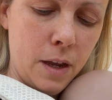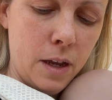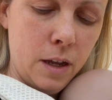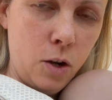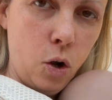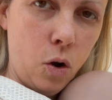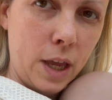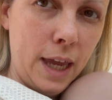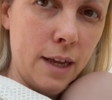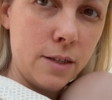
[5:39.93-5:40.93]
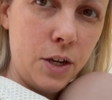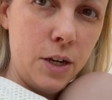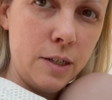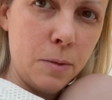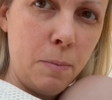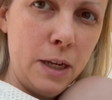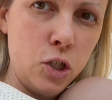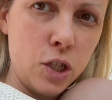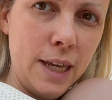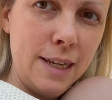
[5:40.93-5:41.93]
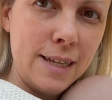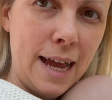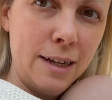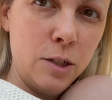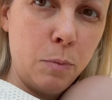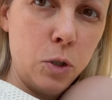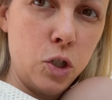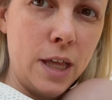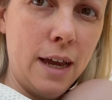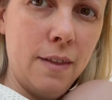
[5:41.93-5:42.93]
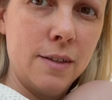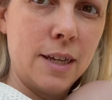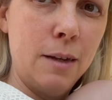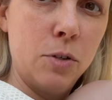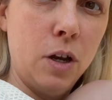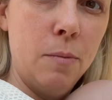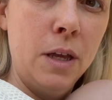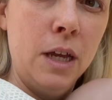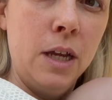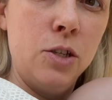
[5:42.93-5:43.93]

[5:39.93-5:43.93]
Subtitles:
lock here, so you need to pinch these and push that at the same time.